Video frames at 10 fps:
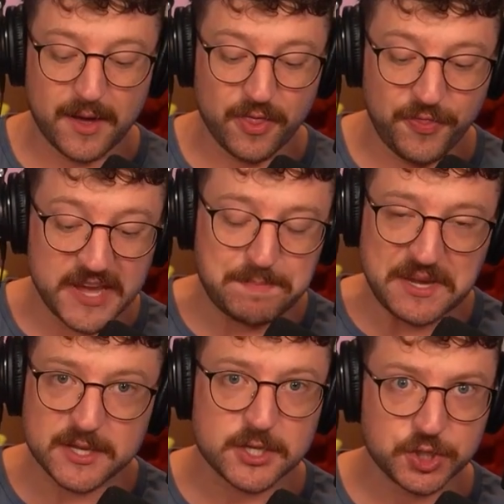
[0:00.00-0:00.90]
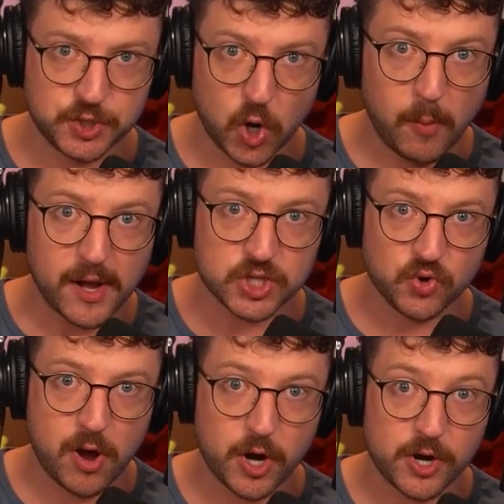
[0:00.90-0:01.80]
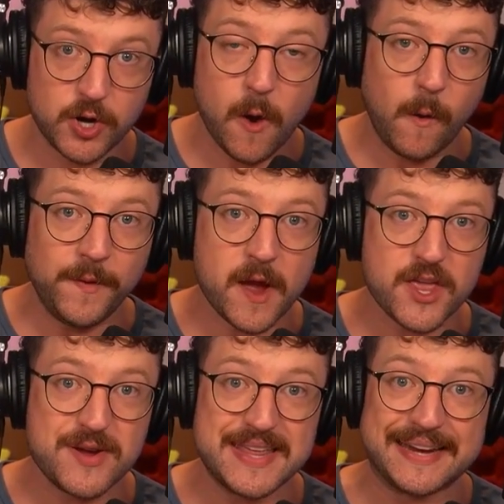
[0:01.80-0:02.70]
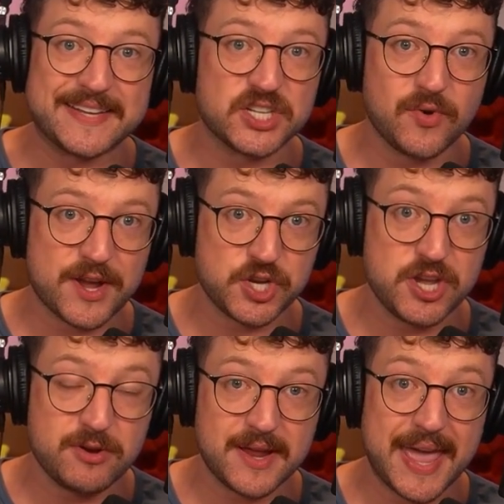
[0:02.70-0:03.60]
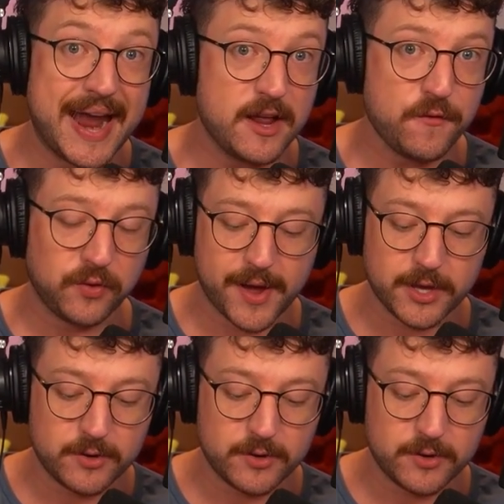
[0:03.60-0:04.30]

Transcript: This makes it so much stronger. Not only are you getting a distraction unit and a flying